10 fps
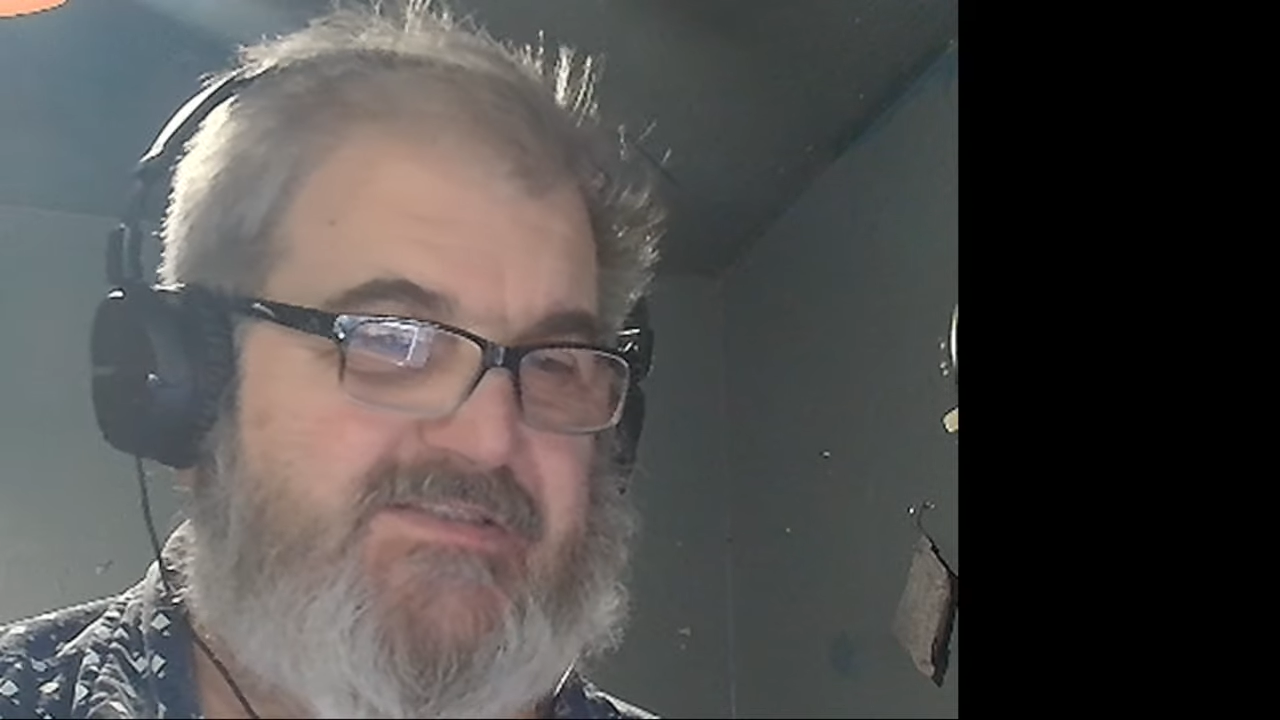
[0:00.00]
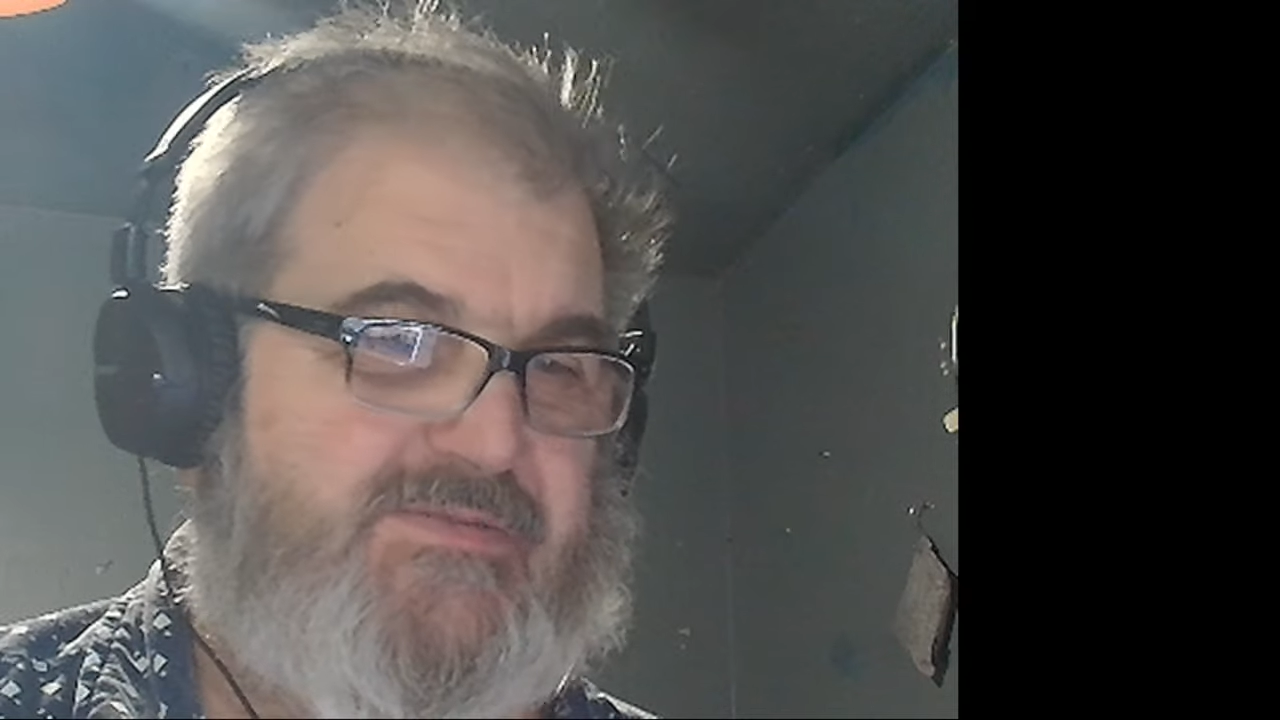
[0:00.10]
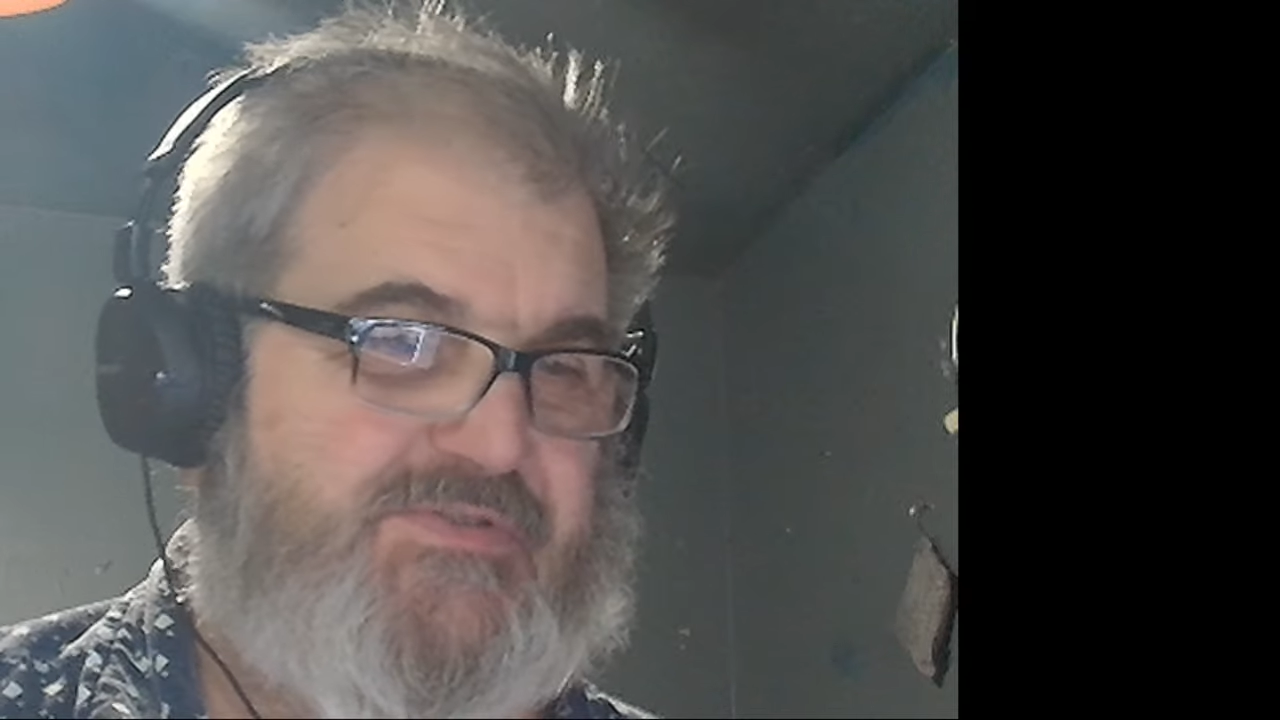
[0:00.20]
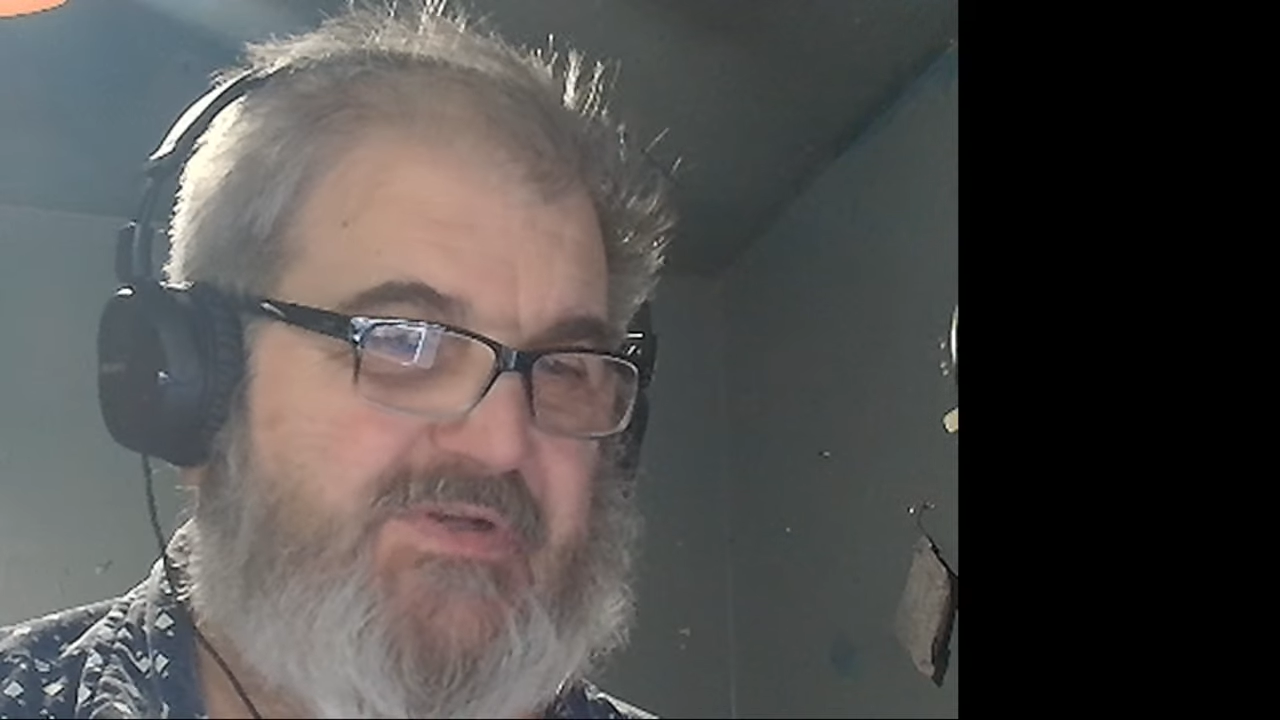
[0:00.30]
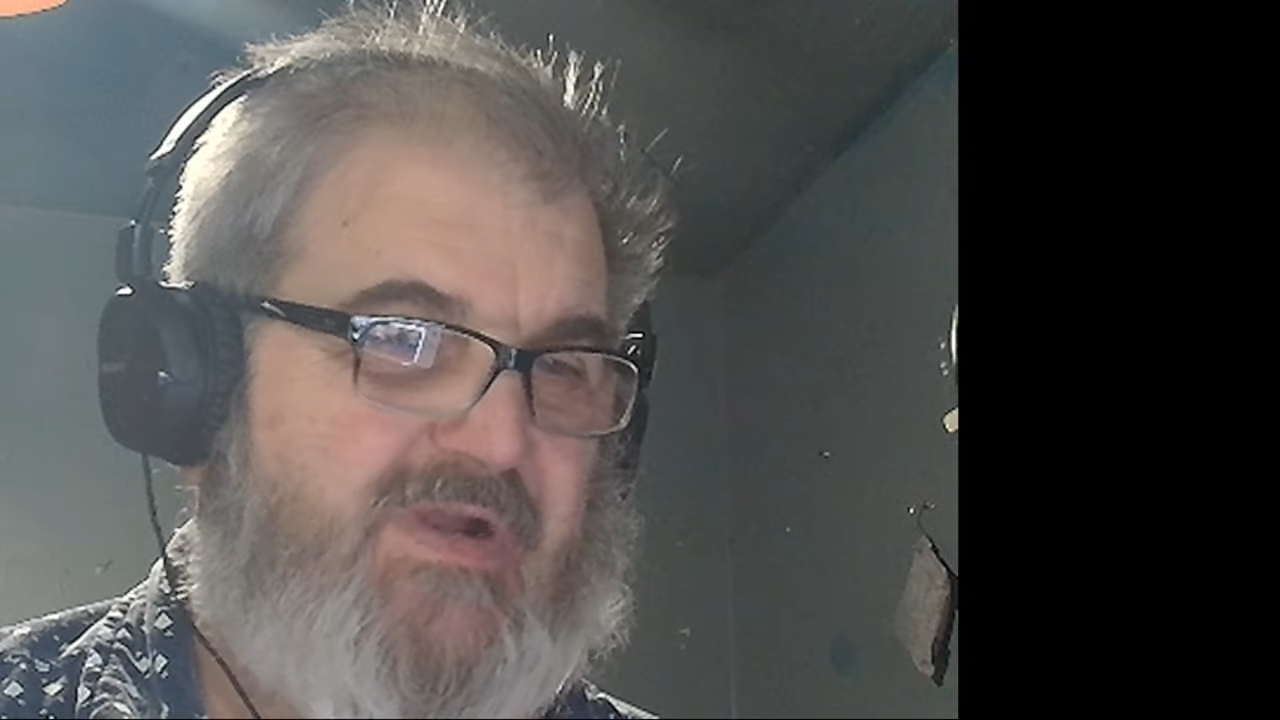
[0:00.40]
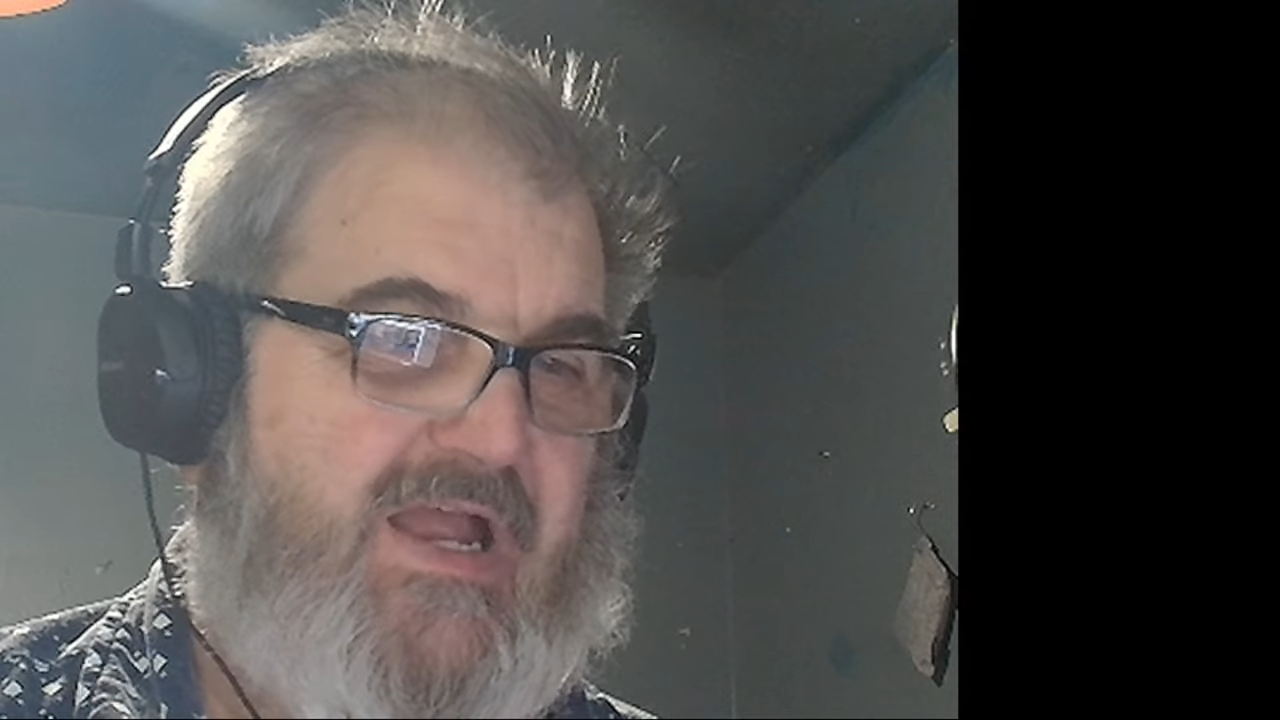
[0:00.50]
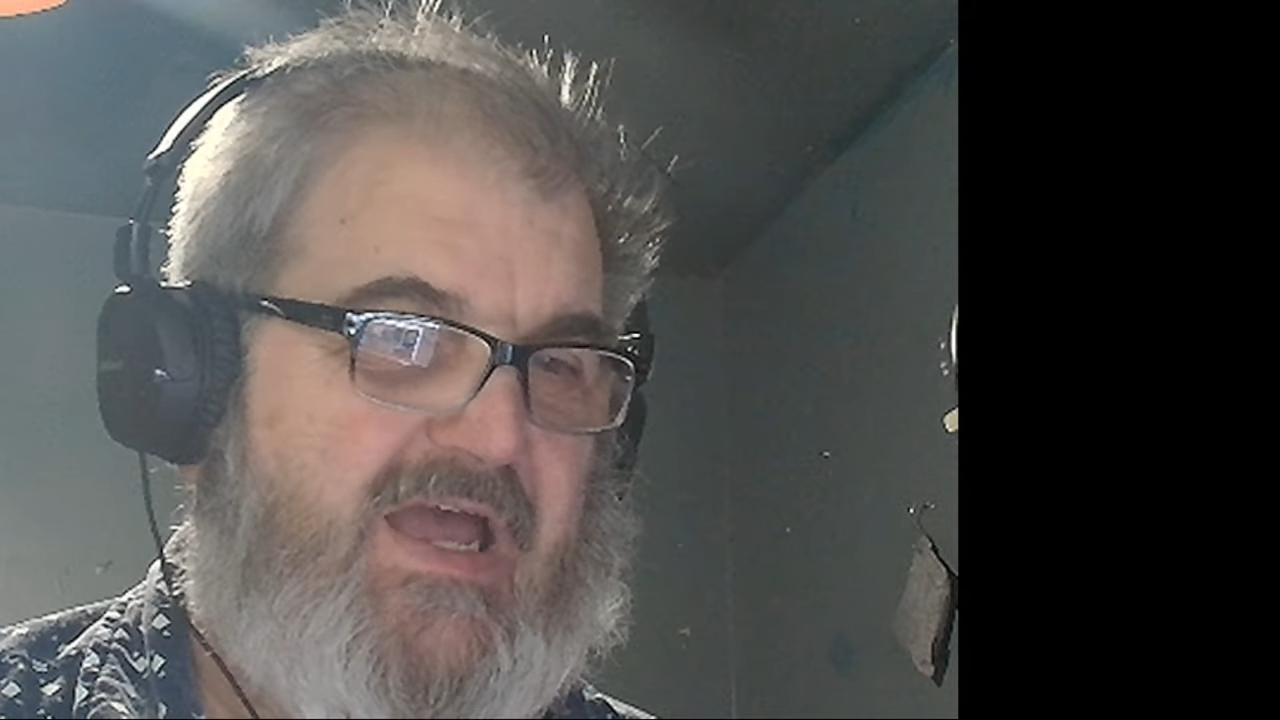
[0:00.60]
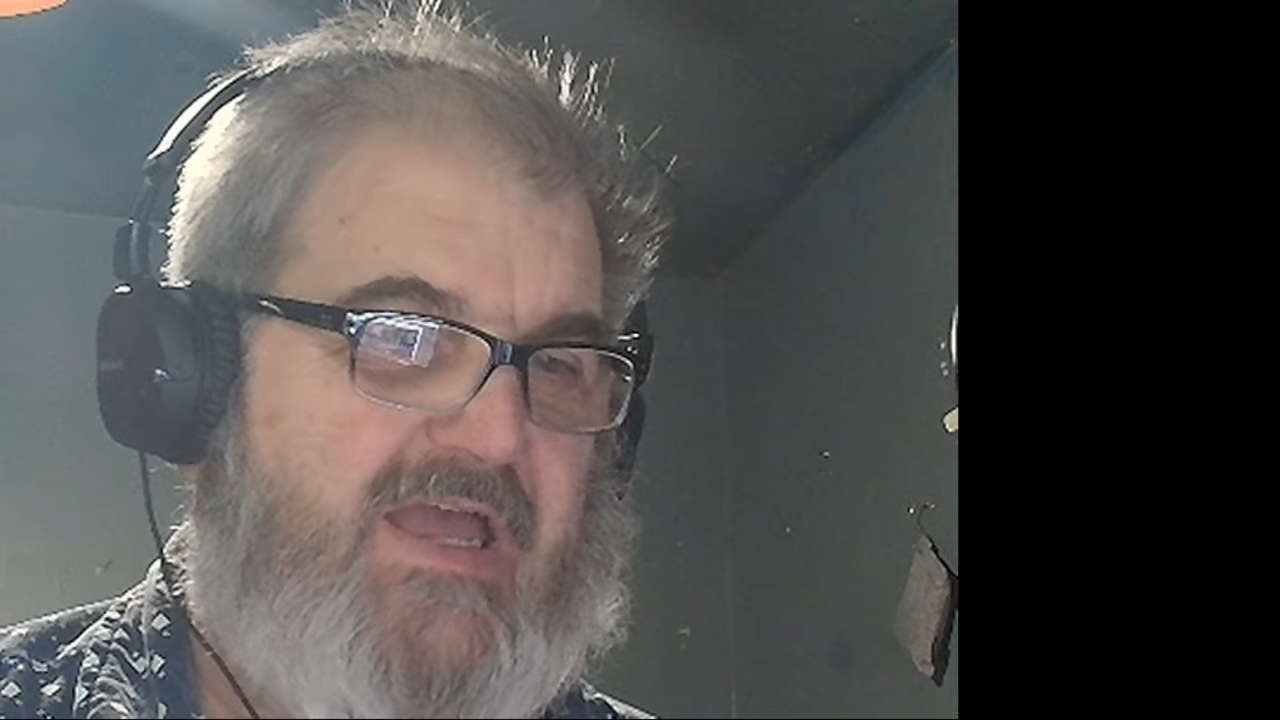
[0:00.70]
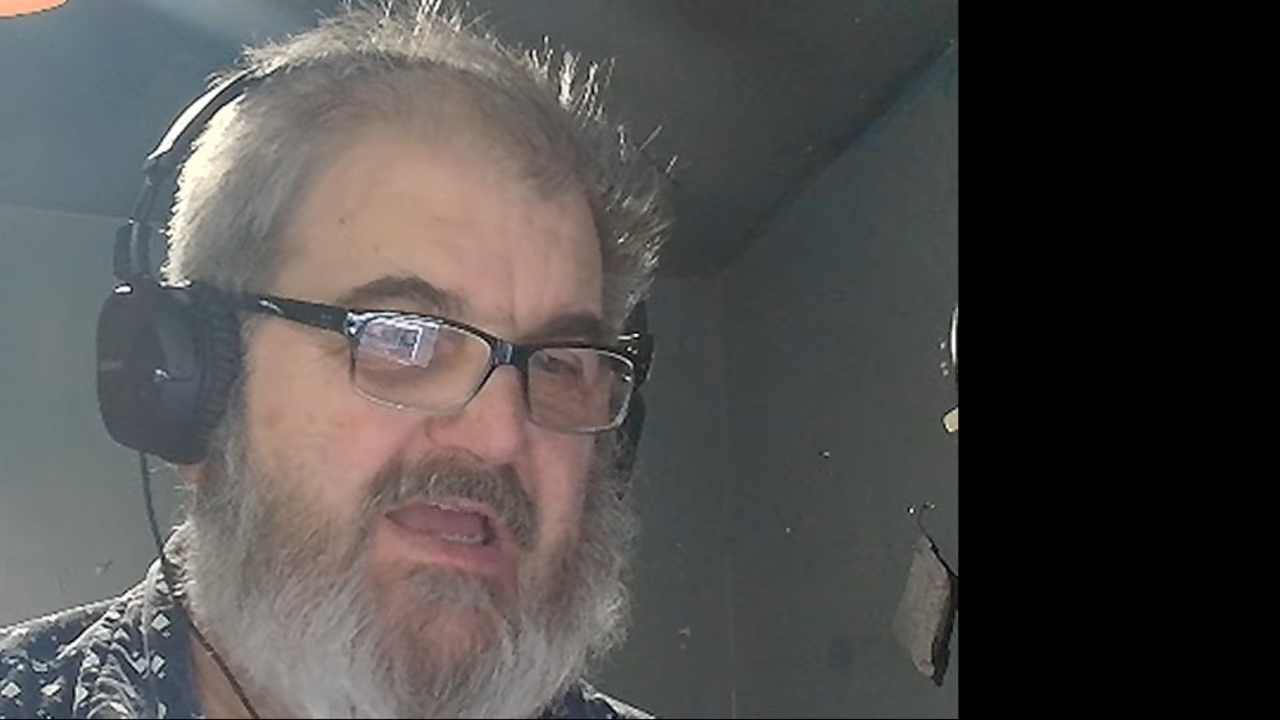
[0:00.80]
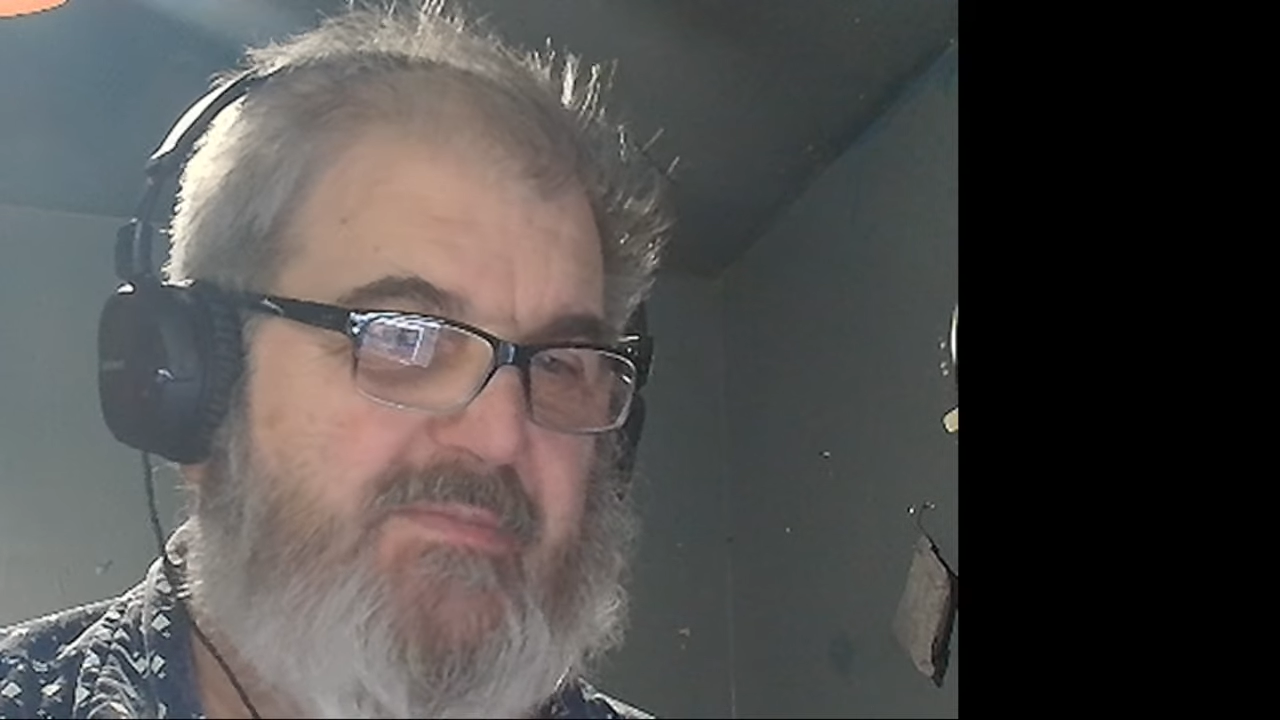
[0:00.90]

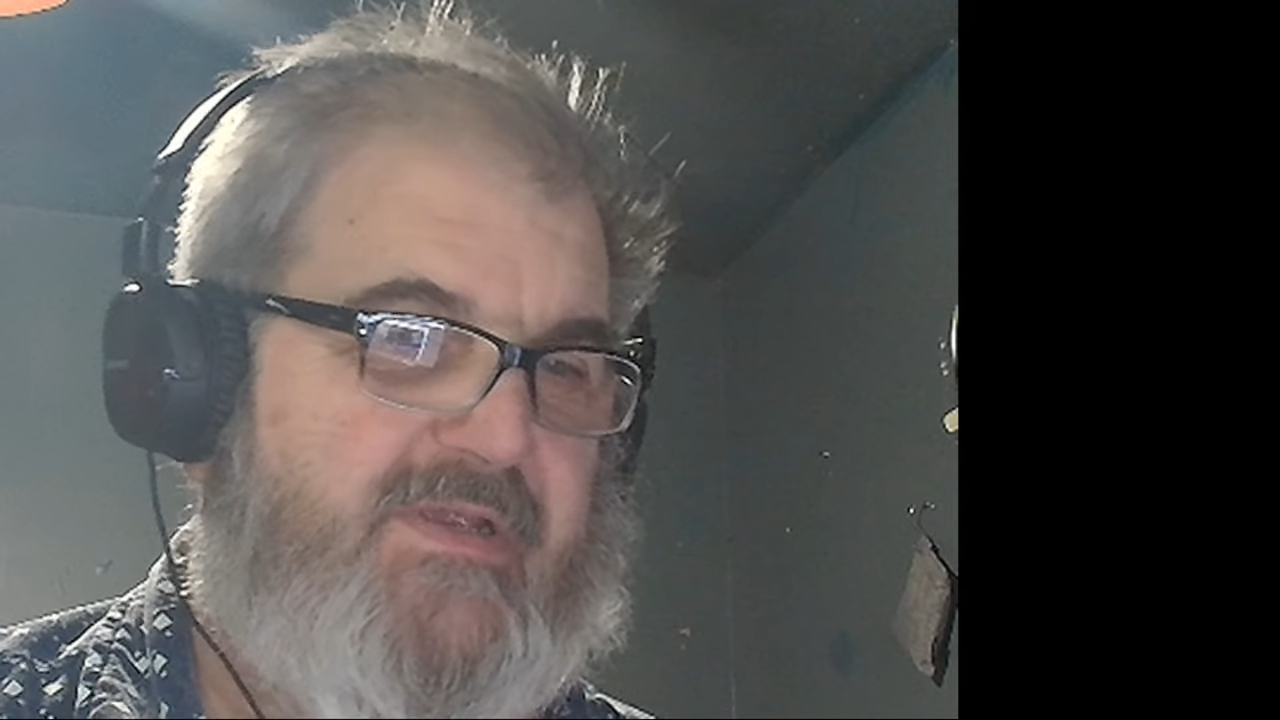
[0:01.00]
subscribe,